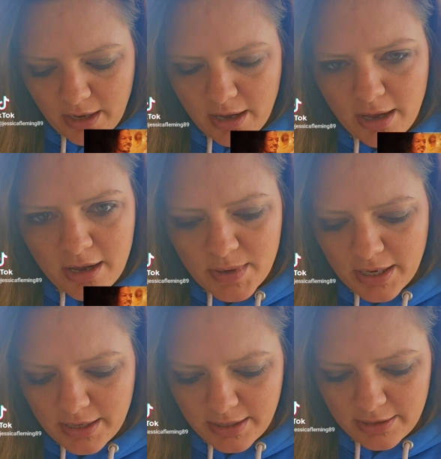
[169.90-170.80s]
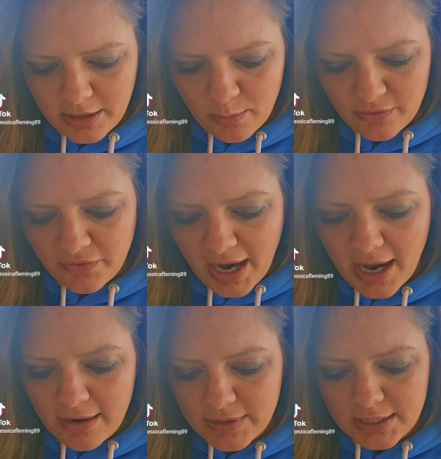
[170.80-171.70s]
Um, number
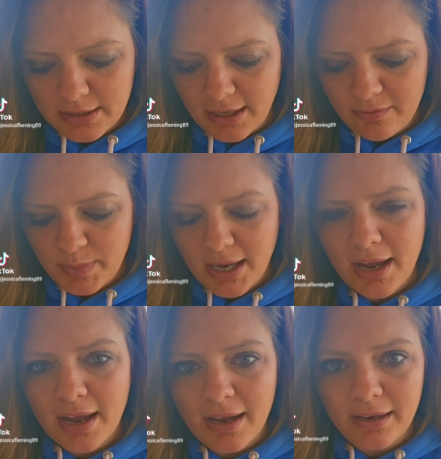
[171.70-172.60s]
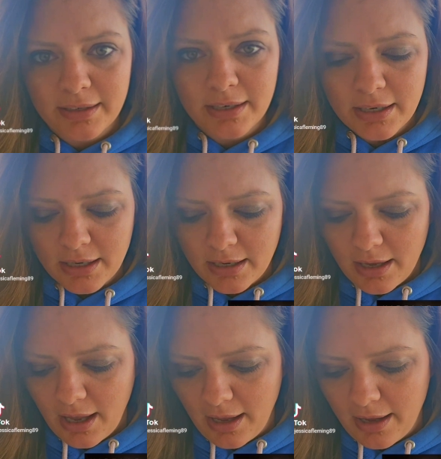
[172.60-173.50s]
five is Left Behind.
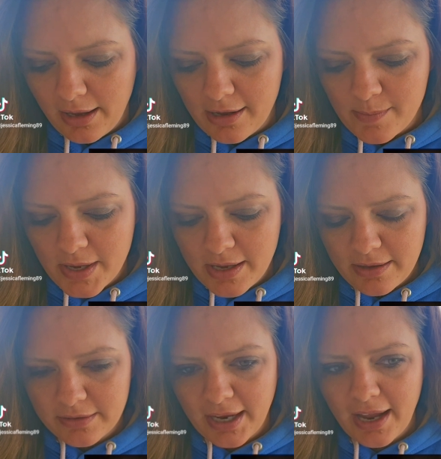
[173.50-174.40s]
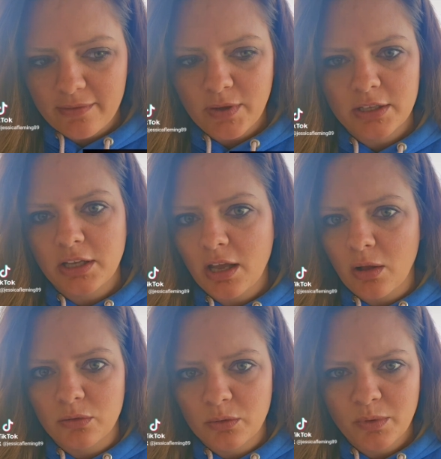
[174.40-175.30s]
Um, they have like the
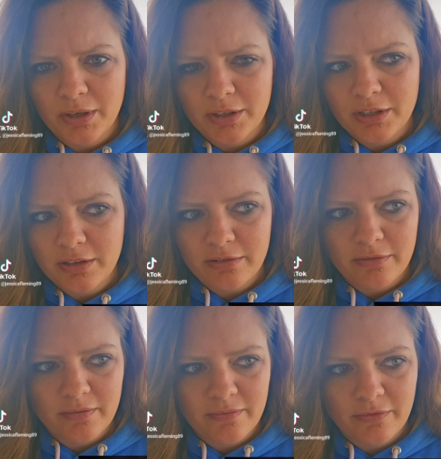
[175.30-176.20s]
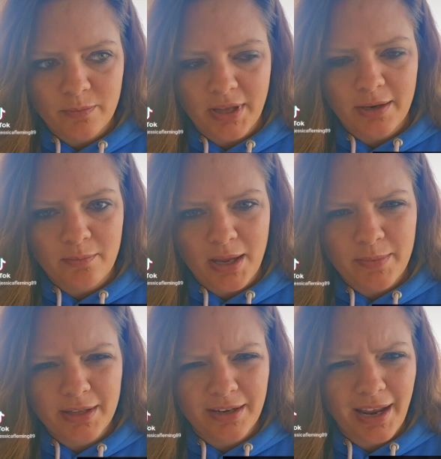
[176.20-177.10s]
older one from like
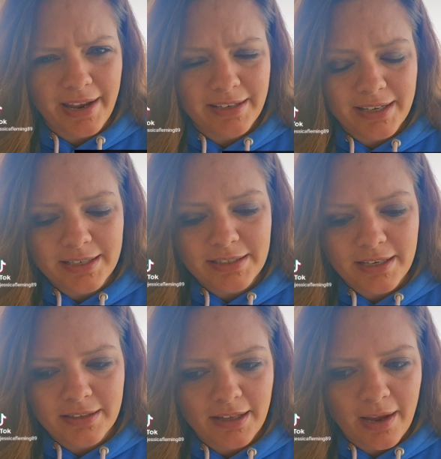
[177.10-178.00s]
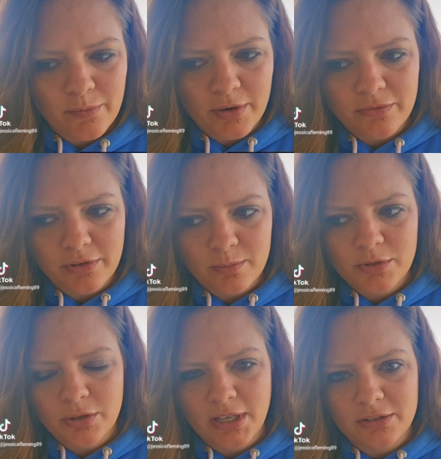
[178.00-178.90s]
maybe the 90s and they have one from
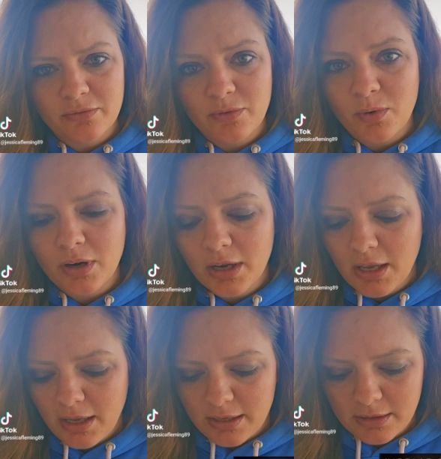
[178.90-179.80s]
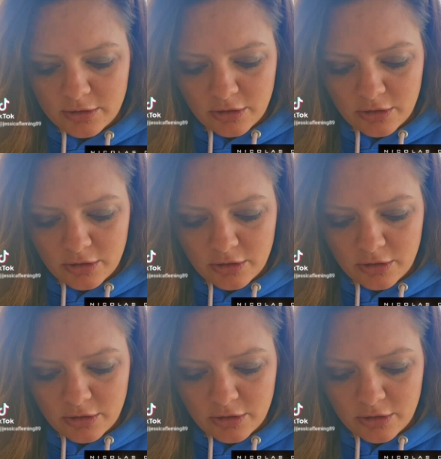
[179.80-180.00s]
2004 and